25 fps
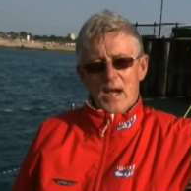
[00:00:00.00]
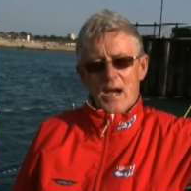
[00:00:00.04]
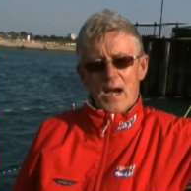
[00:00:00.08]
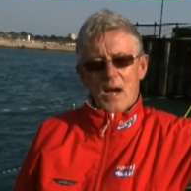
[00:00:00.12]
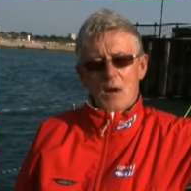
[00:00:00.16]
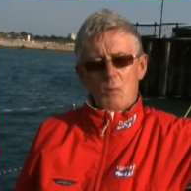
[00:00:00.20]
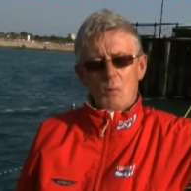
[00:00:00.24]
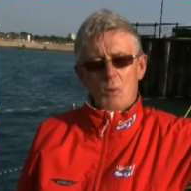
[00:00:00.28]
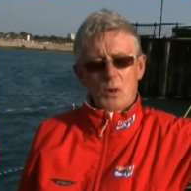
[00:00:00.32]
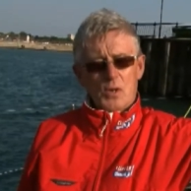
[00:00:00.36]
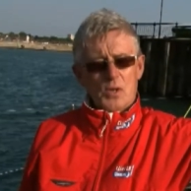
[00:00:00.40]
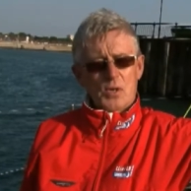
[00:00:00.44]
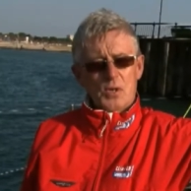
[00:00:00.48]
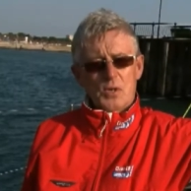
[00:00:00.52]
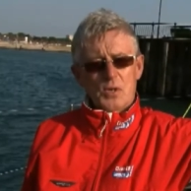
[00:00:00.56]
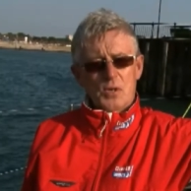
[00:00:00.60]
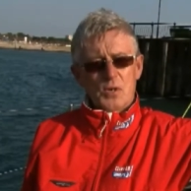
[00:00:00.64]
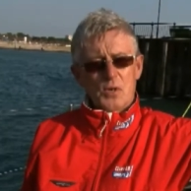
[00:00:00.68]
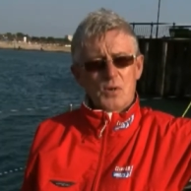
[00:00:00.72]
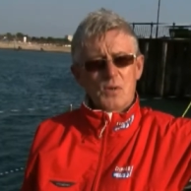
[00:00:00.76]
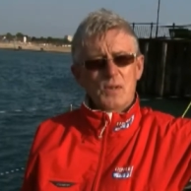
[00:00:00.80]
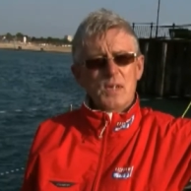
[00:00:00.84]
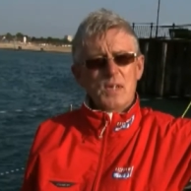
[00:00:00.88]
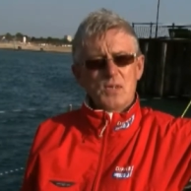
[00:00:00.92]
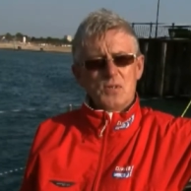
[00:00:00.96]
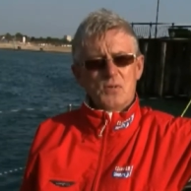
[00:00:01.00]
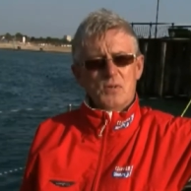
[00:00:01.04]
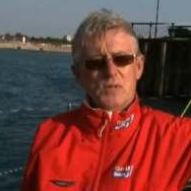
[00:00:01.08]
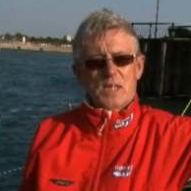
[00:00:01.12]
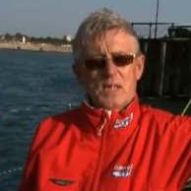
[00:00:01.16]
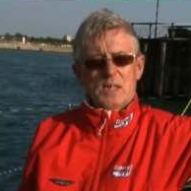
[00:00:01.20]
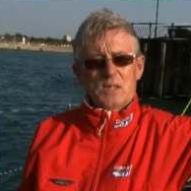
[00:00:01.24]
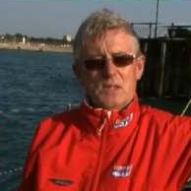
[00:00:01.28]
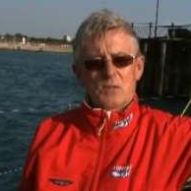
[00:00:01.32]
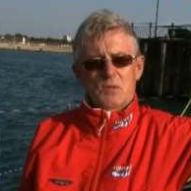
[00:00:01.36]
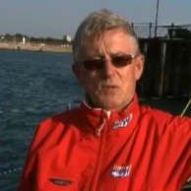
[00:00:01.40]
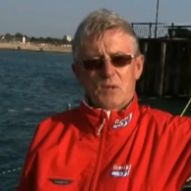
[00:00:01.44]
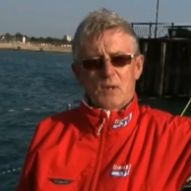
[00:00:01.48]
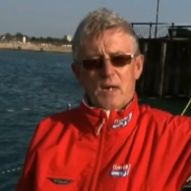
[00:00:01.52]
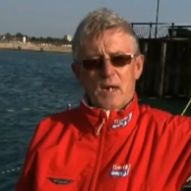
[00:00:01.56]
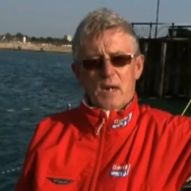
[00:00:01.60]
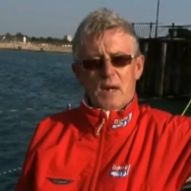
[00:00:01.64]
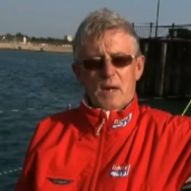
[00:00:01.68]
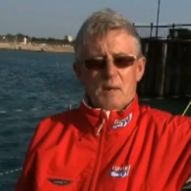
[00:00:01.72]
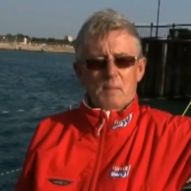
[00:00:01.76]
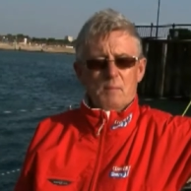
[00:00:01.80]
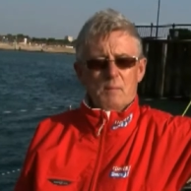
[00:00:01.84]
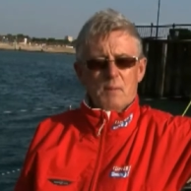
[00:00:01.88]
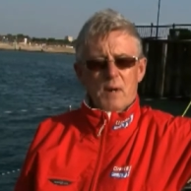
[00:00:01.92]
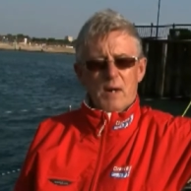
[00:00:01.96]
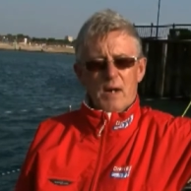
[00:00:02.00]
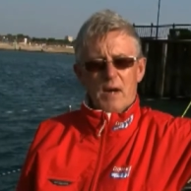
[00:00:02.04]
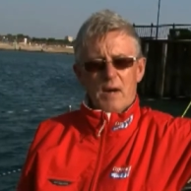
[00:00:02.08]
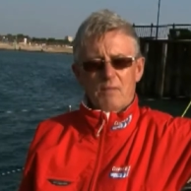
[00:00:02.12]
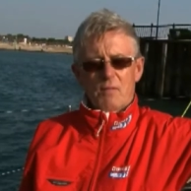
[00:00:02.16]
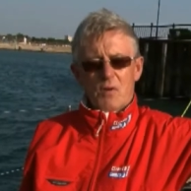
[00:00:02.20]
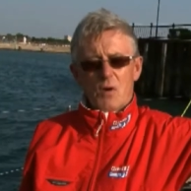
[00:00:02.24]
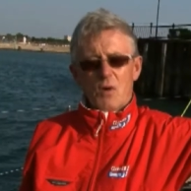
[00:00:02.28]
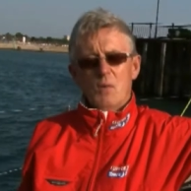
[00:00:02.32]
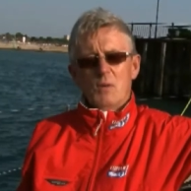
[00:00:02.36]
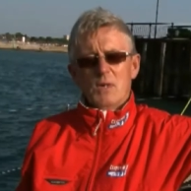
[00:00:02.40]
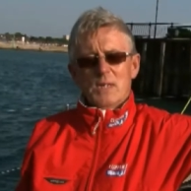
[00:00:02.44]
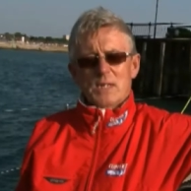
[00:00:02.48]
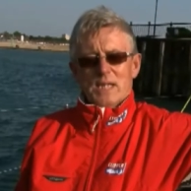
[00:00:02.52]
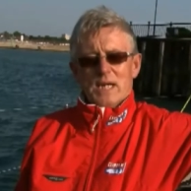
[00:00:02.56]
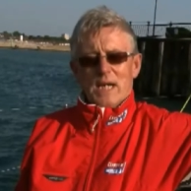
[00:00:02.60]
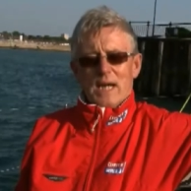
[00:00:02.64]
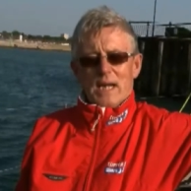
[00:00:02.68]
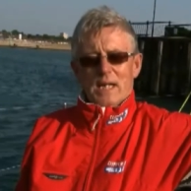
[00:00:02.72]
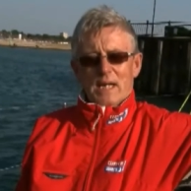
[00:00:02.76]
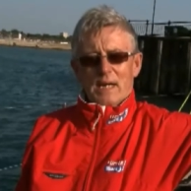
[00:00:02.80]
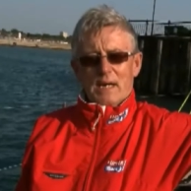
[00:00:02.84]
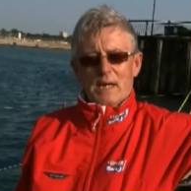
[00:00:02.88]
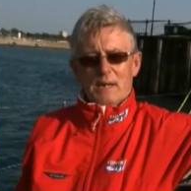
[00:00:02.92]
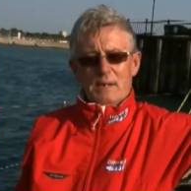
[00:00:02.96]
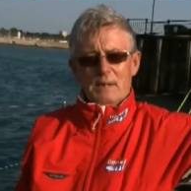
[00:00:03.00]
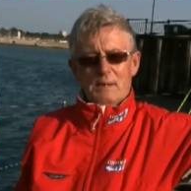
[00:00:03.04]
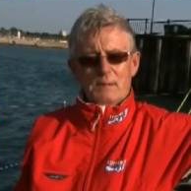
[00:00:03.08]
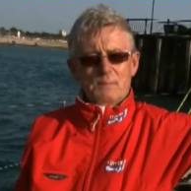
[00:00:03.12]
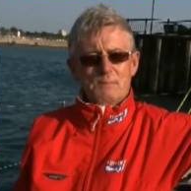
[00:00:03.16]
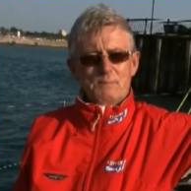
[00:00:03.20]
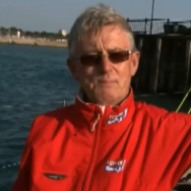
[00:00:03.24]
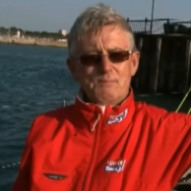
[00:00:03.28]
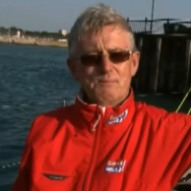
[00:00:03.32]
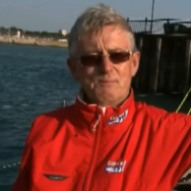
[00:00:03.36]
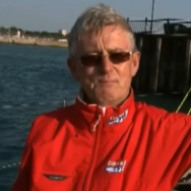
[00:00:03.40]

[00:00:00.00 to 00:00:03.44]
I wanted to do this race, um, I've always had a,